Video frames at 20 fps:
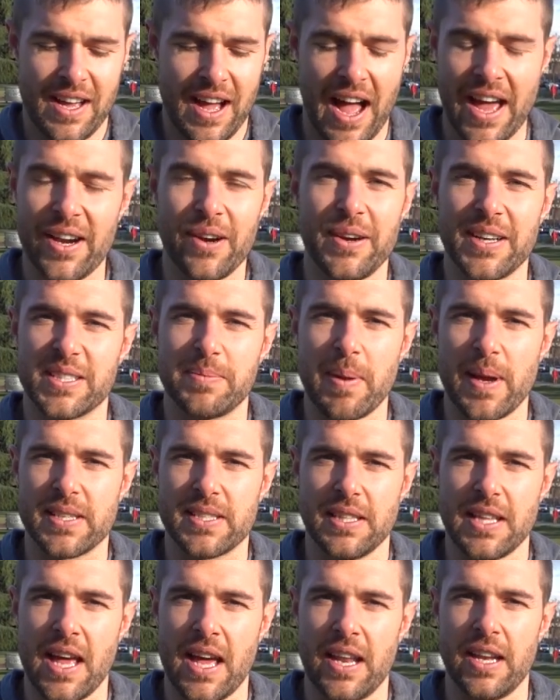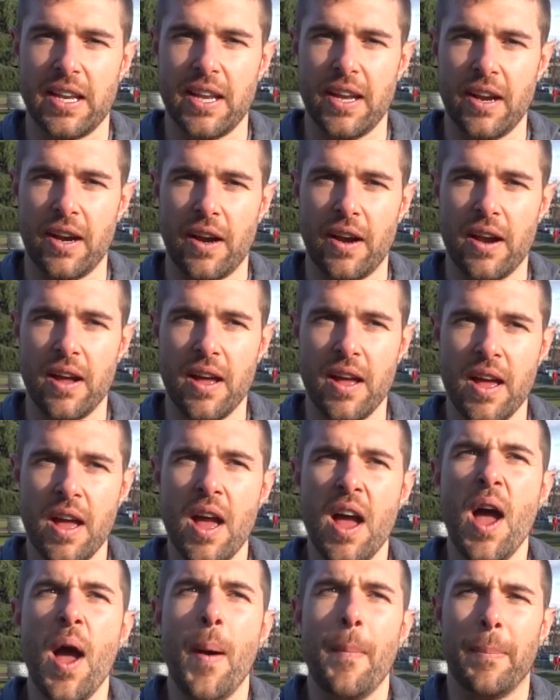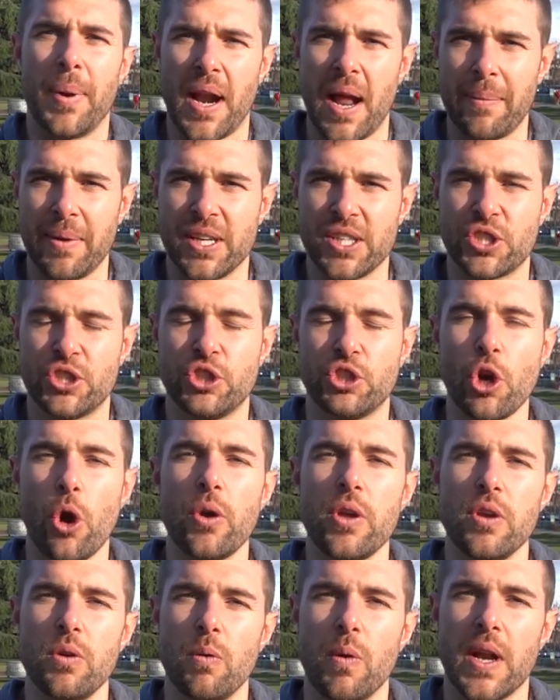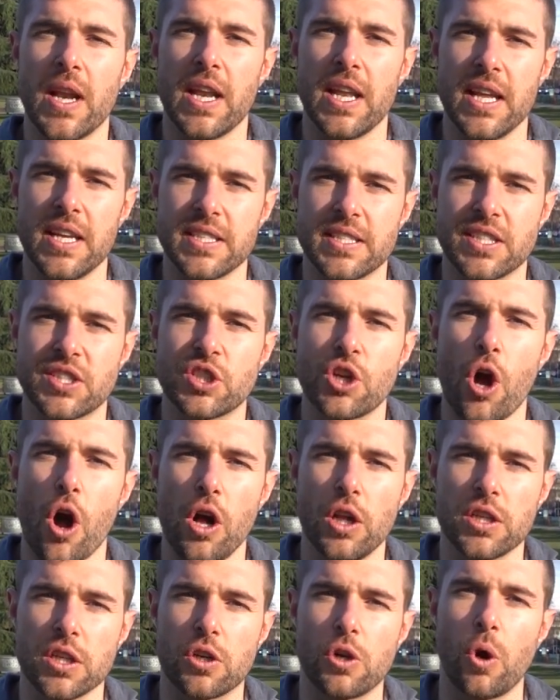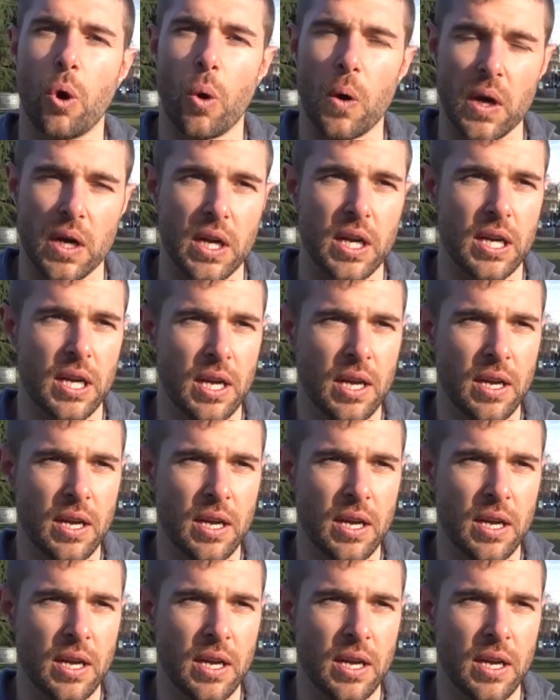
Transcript: I don't expect to land it here, but I'm gonna show you what it is. It's called a cork.